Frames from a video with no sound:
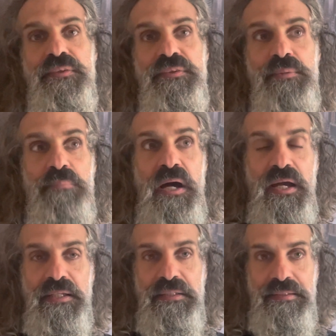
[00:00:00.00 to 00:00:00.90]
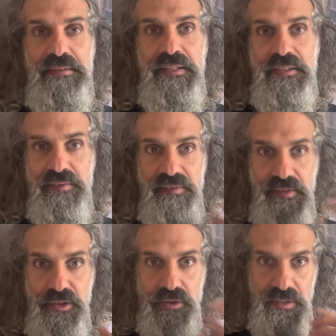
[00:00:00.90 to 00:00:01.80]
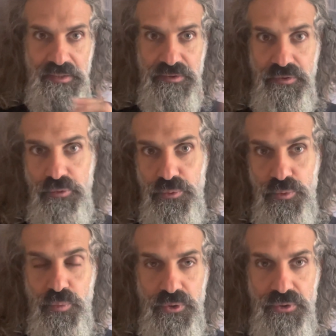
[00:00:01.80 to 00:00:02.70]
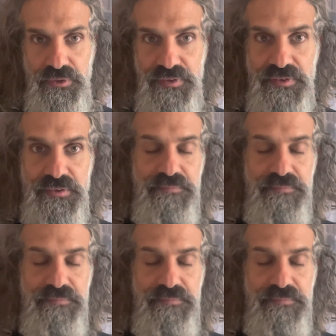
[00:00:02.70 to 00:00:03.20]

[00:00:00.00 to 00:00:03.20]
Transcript: the mind can articulate through words.